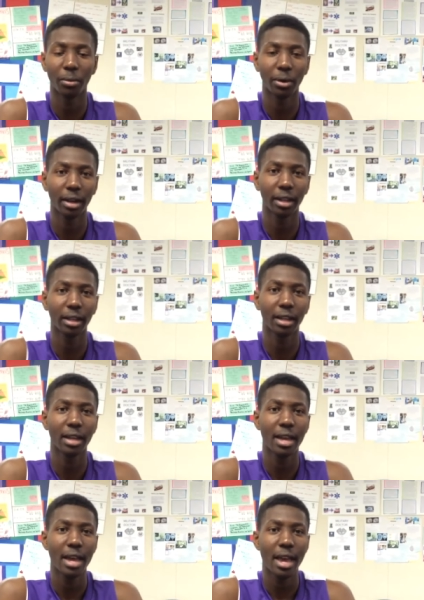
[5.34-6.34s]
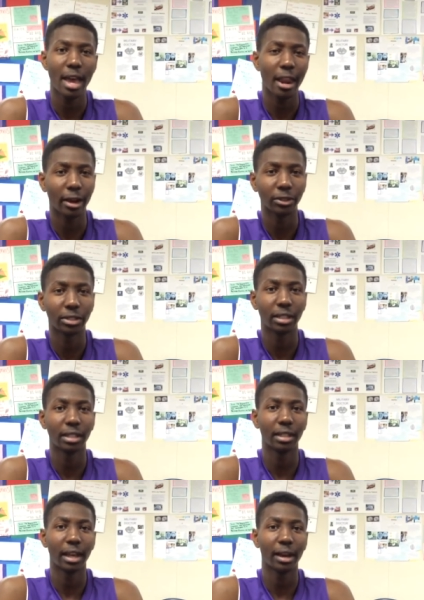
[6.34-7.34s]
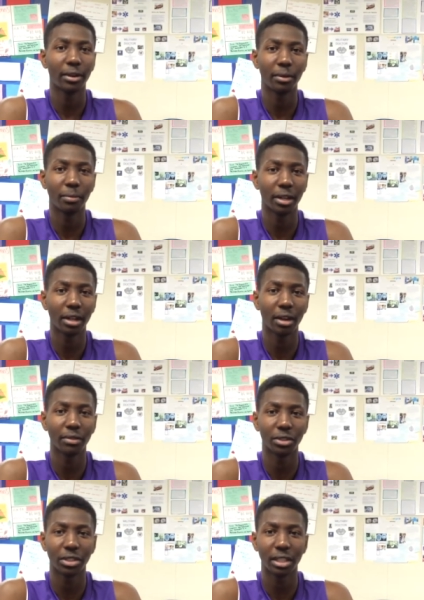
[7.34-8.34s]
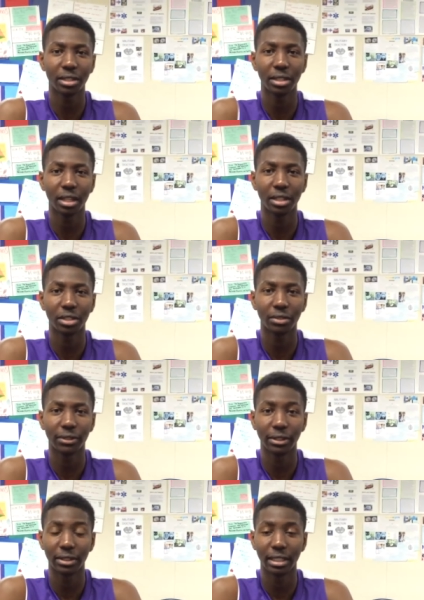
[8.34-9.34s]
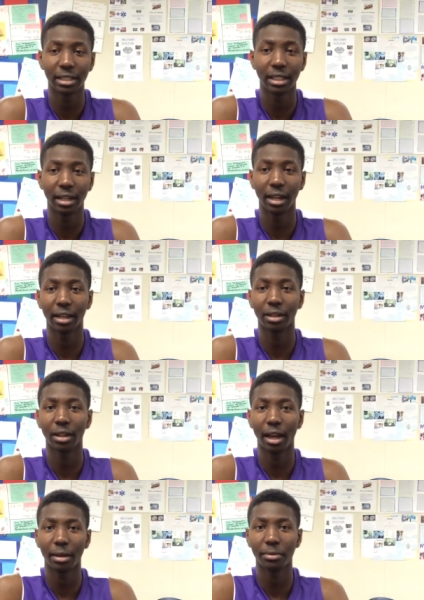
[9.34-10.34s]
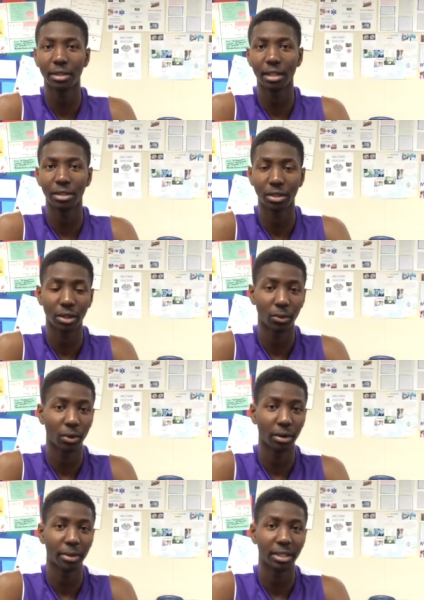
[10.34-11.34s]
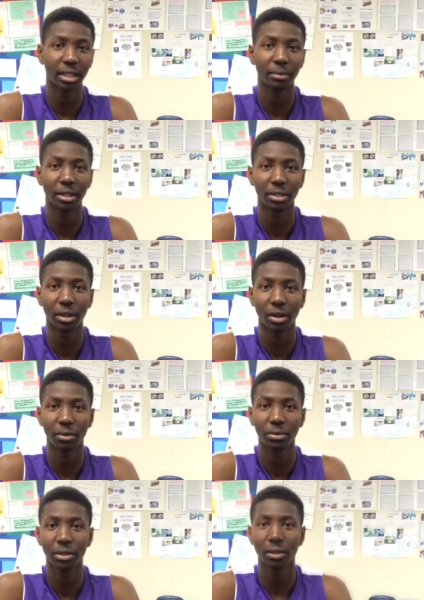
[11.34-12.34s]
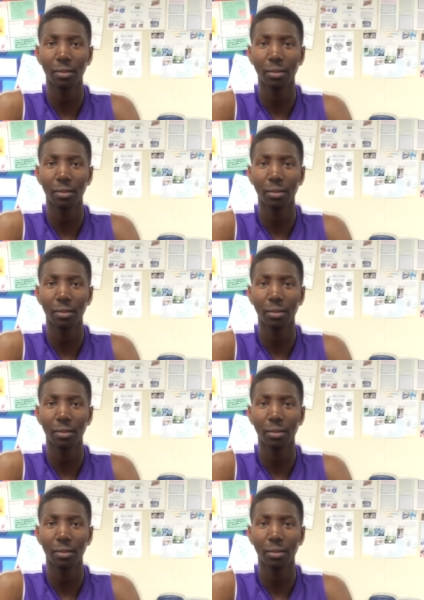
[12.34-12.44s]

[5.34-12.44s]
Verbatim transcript: break, and I was sitting down, and mid conversation, I just felt dizzy and I collapsed into one of my teammates' arms.